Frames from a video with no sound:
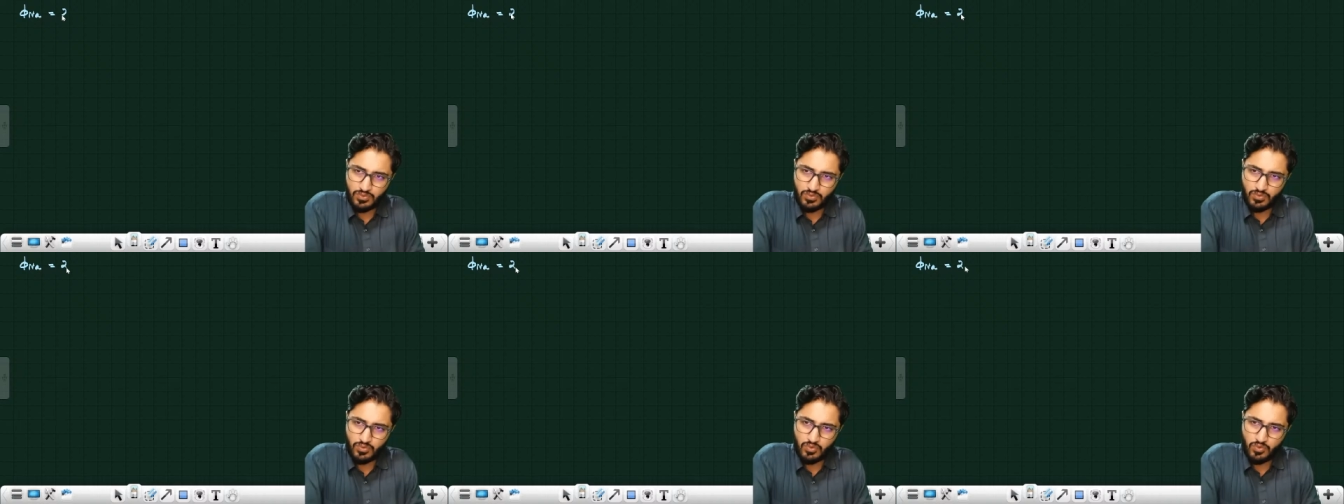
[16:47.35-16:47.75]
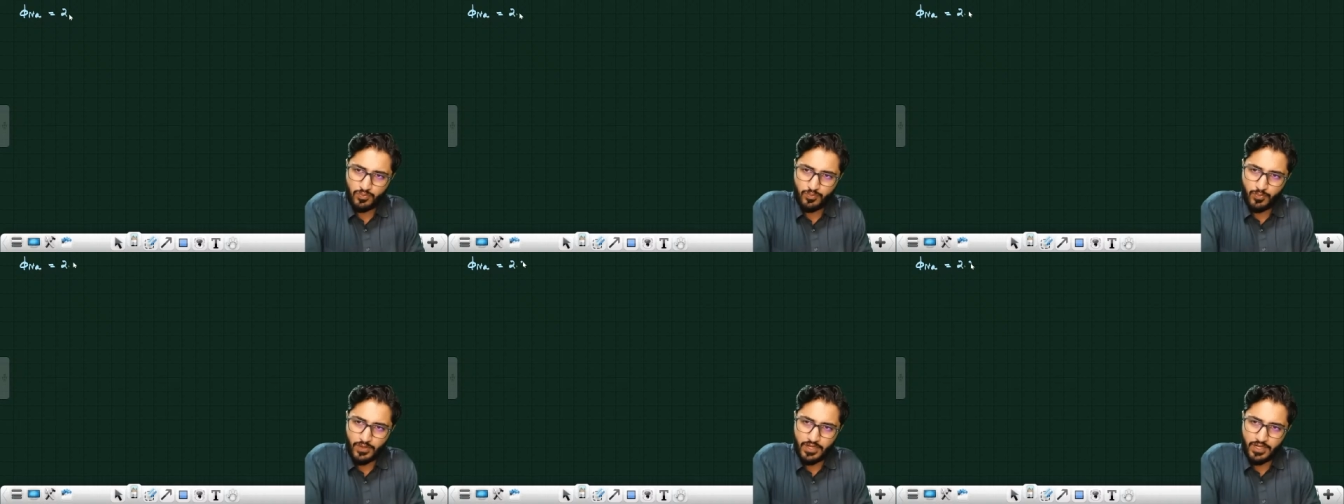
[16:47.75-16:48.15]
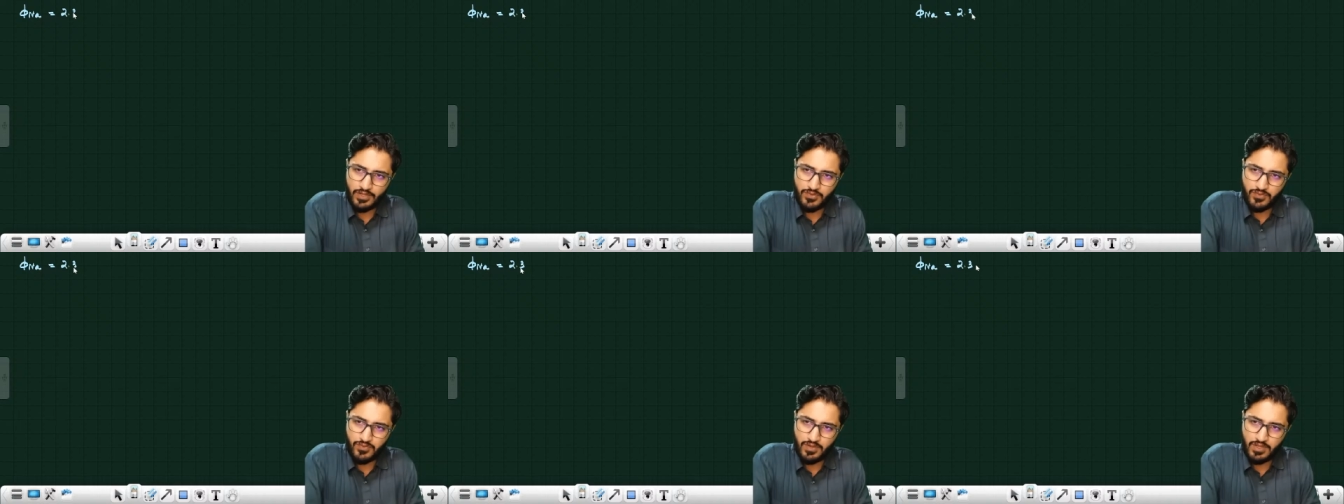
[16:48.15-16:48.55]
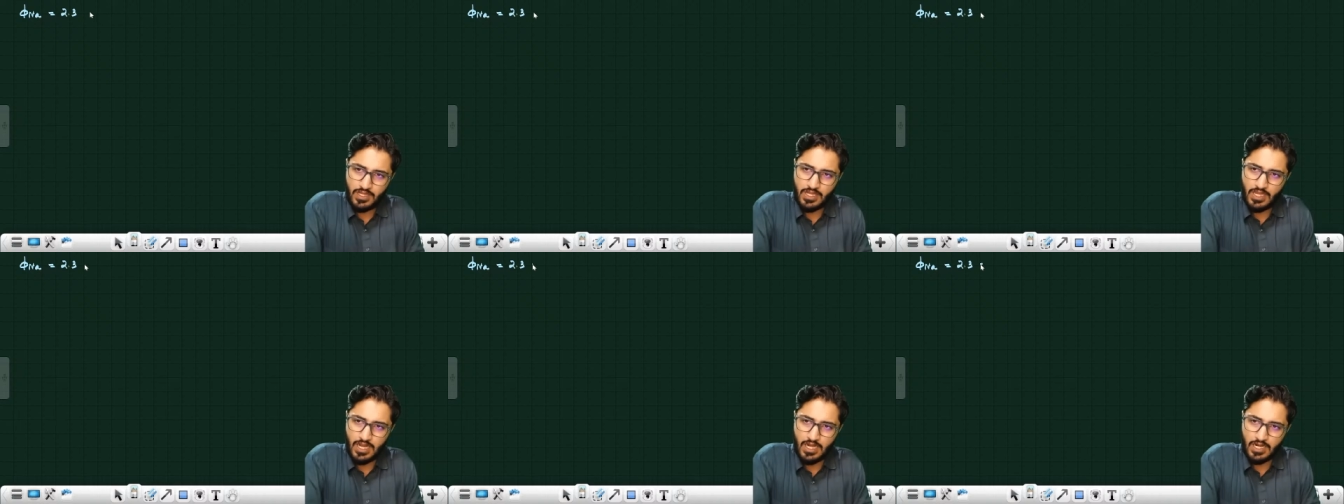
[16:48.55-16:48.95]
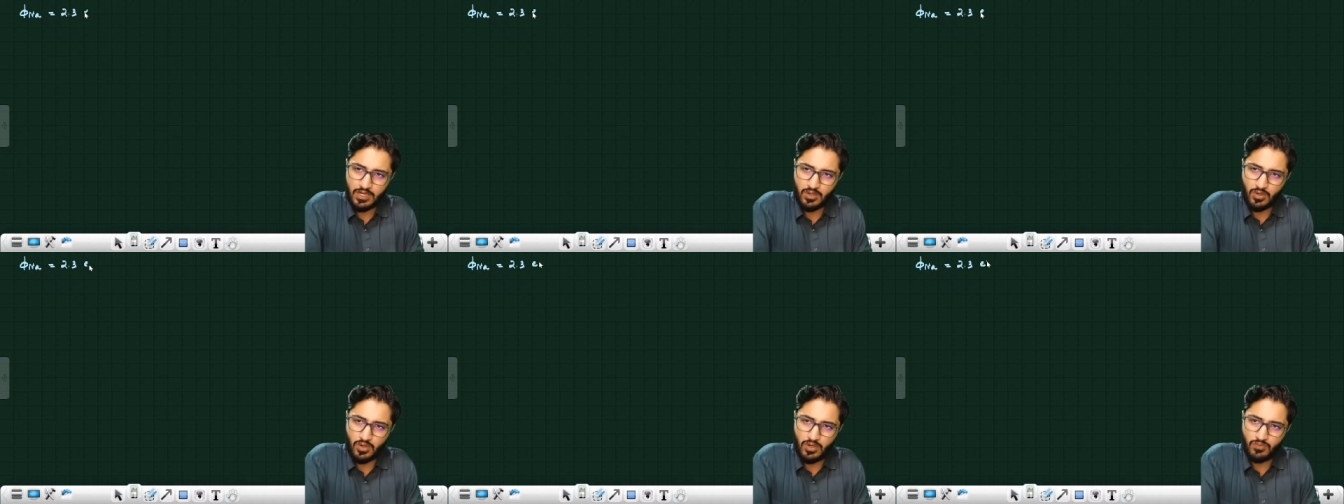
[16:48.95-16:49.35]
2.3
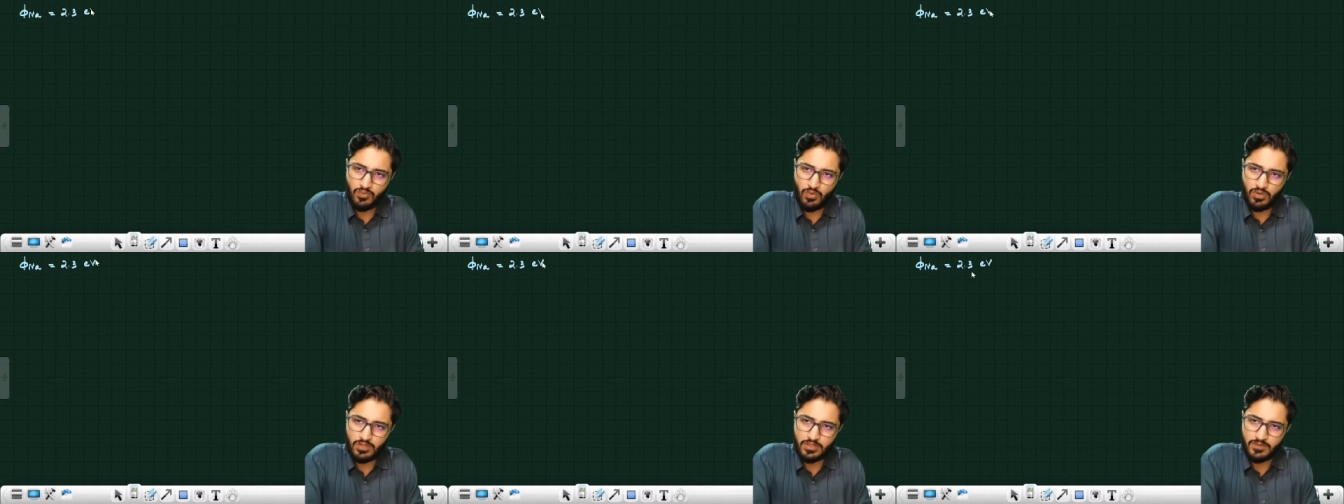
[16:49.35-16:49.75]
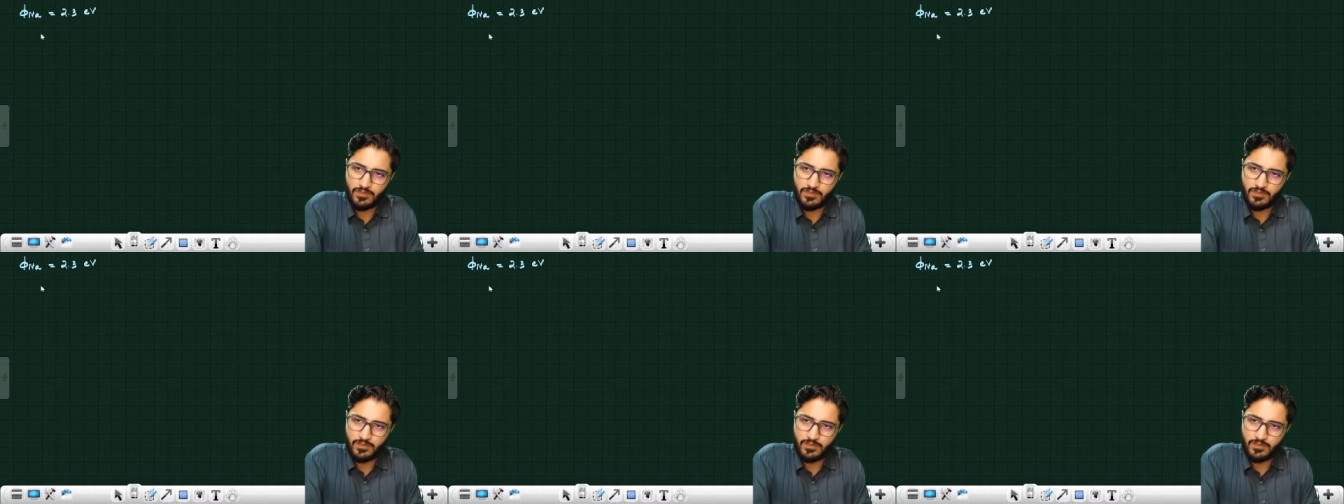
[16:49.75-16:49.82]
electron volt.